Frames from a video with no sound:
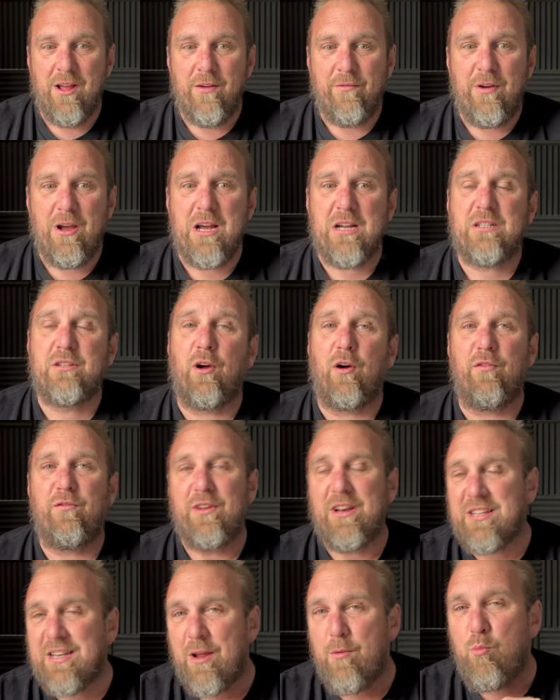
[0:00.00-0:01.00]
First off,
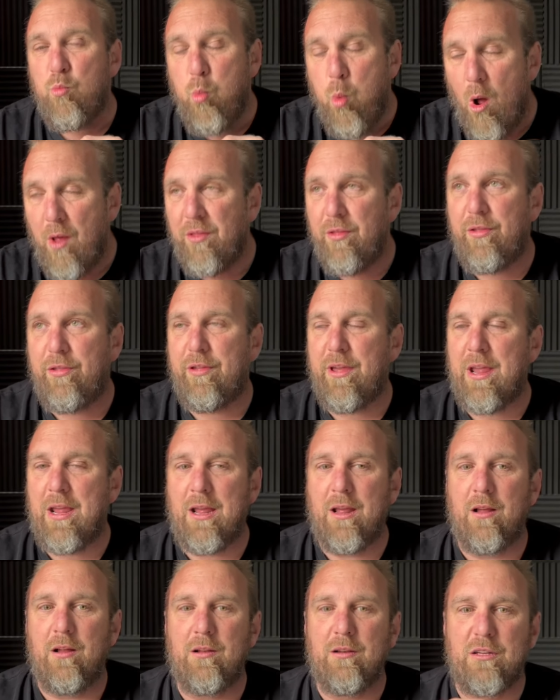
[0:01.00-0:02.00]
let's get one
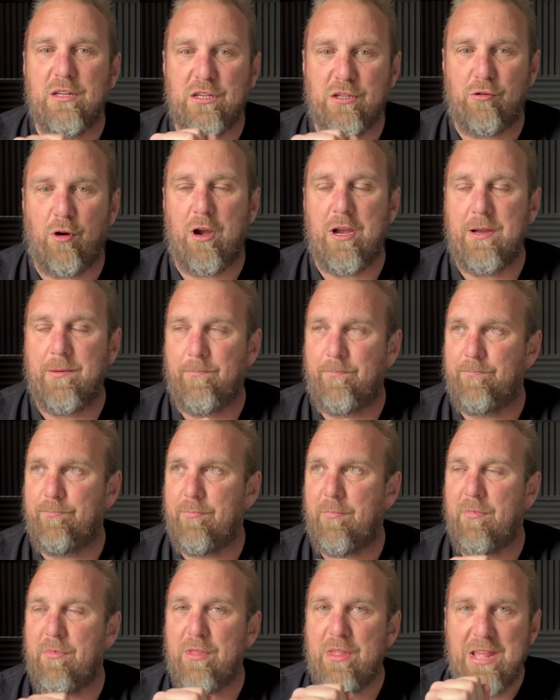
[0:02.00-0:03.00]
thing straight.
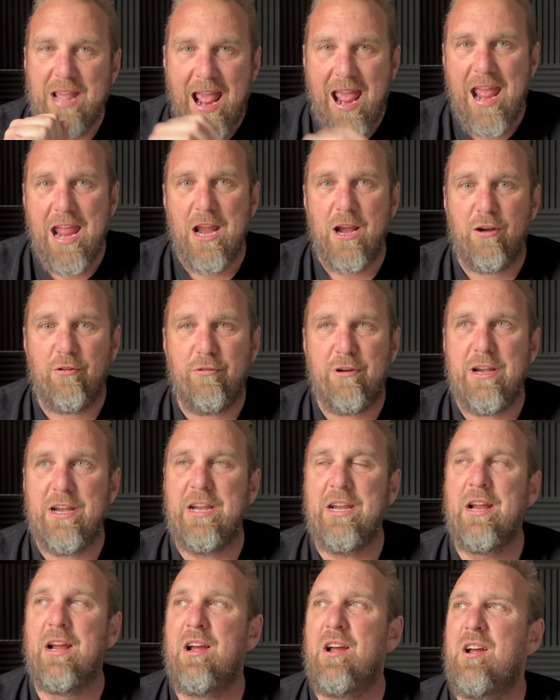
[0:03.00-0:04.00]
The
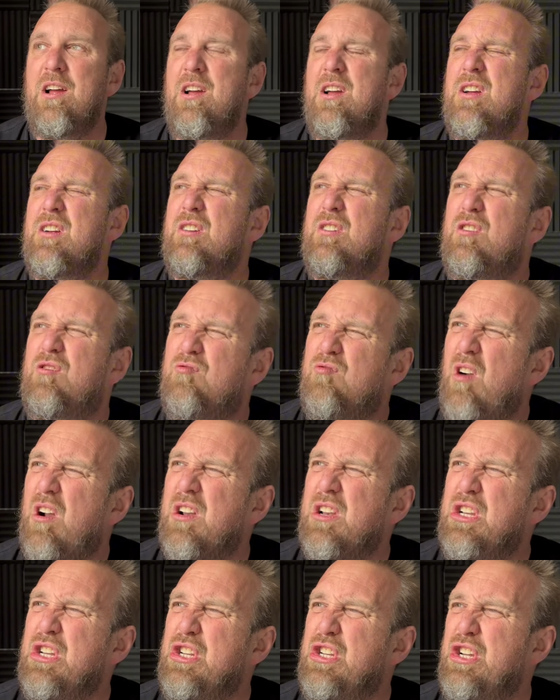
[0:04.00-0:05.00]
angry,
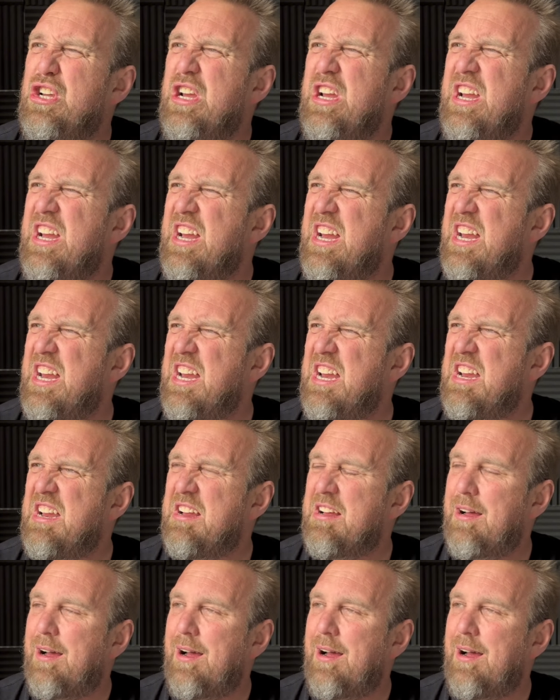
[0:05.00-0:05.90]
grungy,